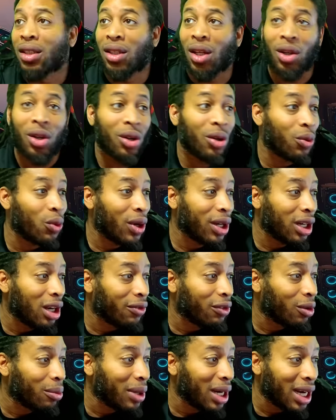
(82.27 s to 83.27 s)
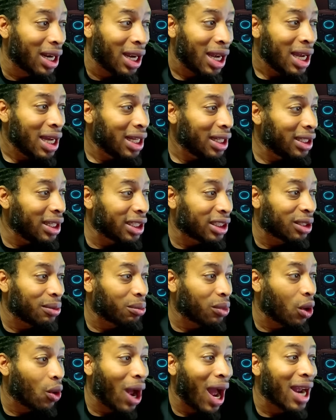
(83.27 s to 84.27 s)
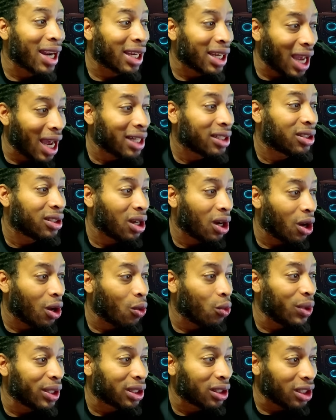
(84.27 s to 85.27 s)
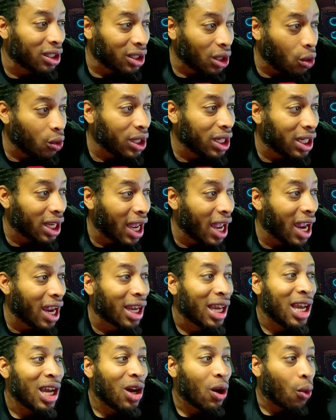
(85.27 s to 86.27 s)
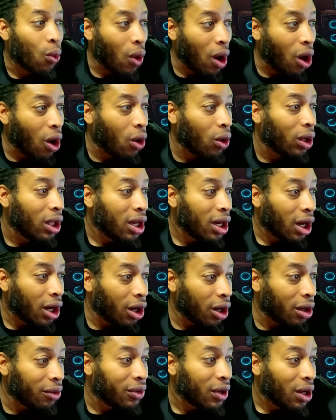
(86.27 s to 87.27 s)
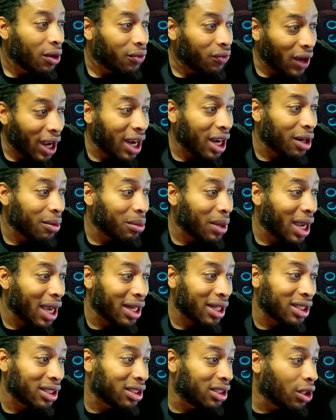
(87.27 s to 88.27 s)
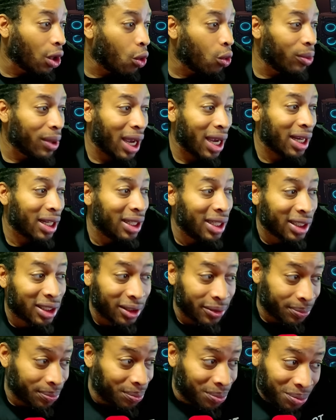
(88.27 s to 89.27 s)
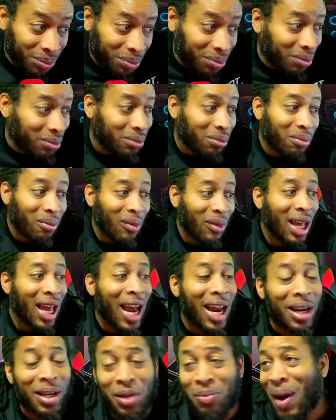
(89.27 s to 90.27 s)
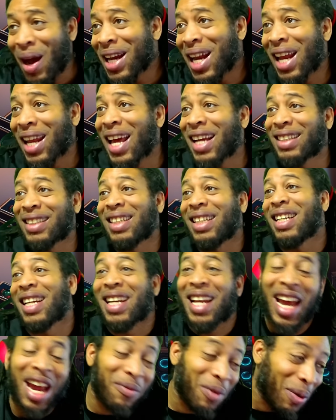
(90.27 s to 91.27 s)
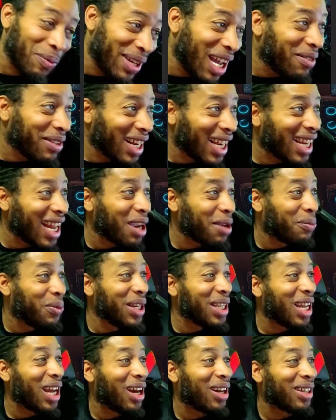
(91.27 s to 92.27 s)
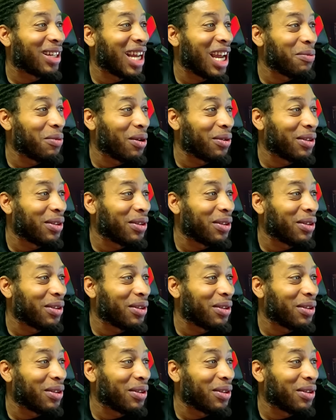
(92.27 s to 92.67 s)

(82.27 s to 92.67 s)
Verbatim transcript: third, whatever, man. Listen, bro, I got y'all with the Naughty Gang Wall of Fame, man. It's dope. Hey, listen. Hey, you might not like seeing your name up there, but I like putting y'all name up